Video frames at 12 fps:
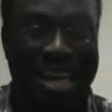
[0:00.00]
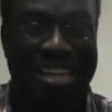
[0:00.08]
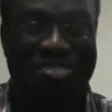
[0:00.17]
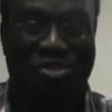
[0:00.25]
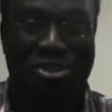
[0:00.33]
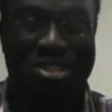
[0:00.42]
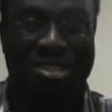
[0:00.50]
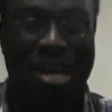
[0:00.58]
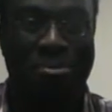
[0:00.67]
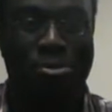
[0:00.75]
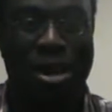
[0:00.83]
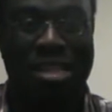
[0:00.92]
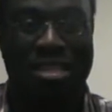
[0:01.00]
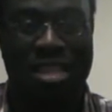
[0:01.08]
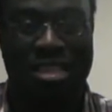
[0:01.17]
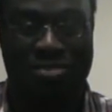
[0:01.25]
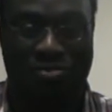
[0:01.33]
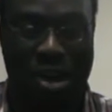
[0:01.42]
is for some reason,
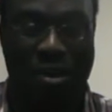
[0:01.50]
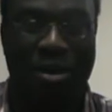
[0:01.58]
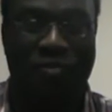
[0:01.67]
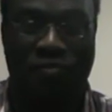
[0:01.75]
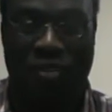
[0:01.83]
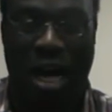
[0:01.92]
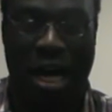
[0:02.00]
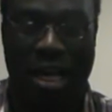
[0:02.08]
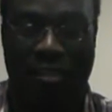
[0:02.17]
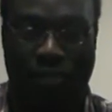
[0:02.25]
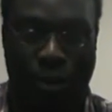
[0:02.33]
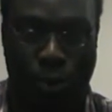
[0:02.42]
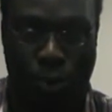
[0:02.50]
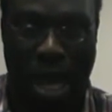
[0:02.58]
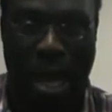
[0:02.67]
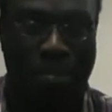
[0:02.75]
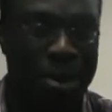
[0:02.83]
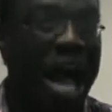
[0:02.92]
is very fond of the
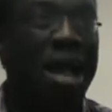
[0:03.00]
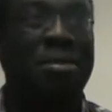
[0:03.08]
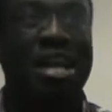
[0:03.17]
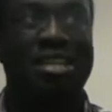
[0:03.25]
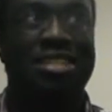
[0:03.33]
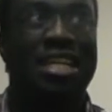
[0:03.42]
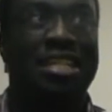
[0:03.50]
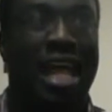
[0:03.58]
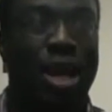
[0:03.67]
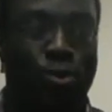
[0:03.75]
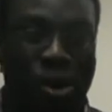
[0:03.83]
whip. I mean, she like